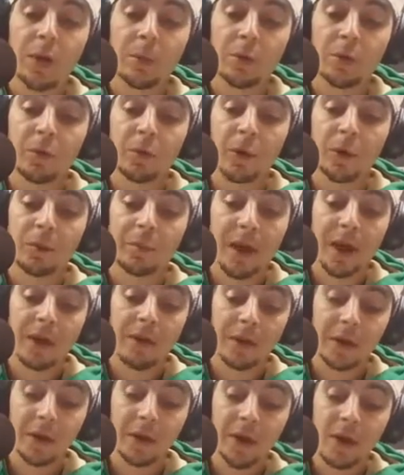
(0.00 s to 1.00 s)
Up with Quentin
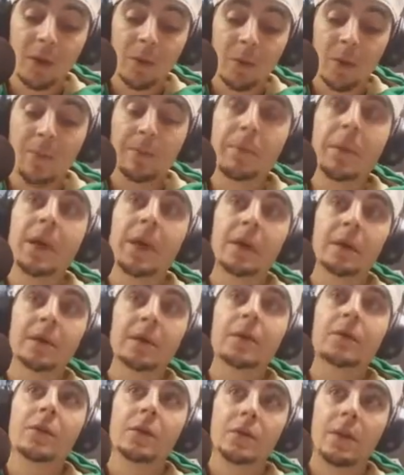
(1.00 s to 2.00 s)
Bailey. We
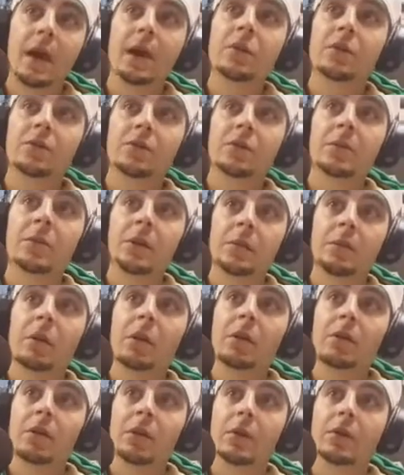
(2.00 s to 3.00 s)
picked the Raiders to be
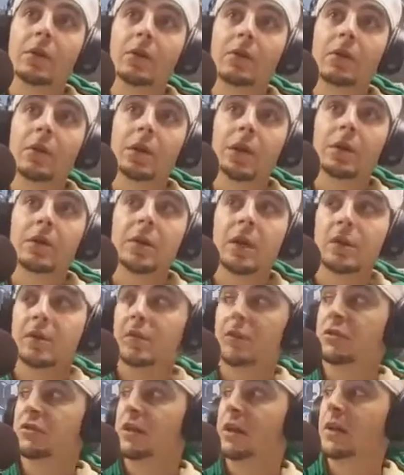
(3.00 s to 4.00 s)
one of the
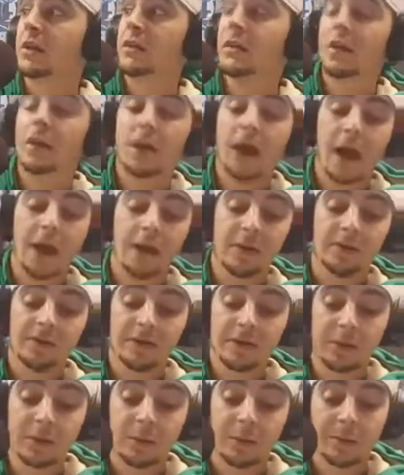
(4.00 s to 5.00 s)
contenders in the
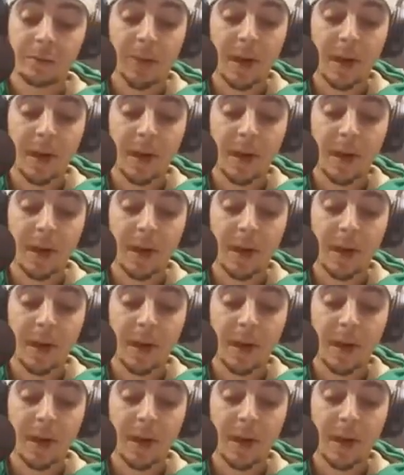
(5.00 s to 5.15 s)
AFC with the